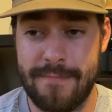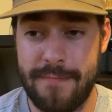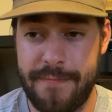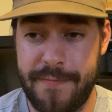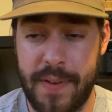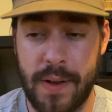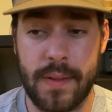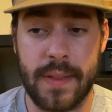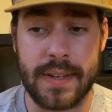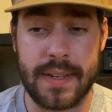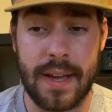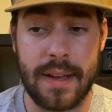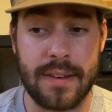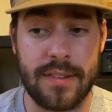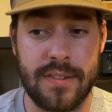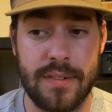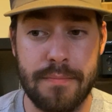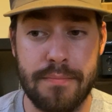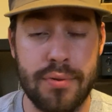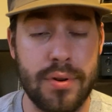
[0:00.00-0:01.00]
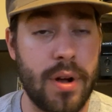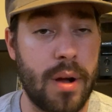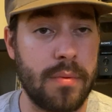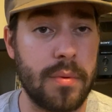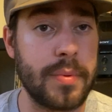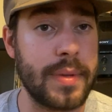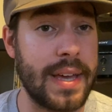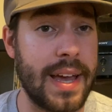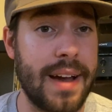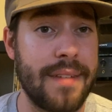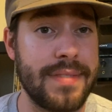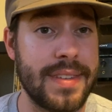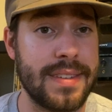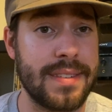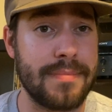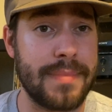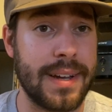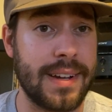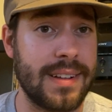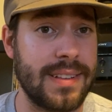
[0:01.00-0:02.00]
Felt like I should probably have this
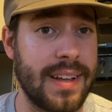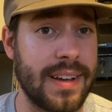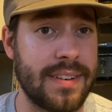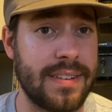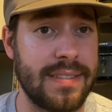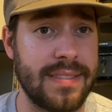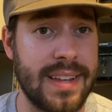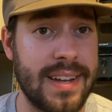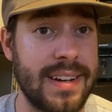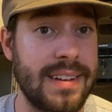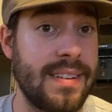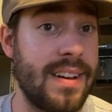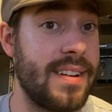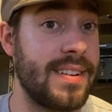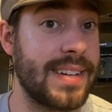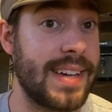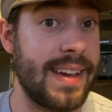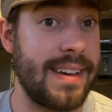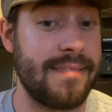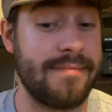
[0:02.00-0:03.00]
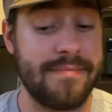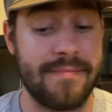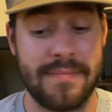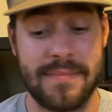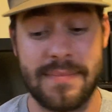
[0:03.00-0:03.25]
in my collection then. Again,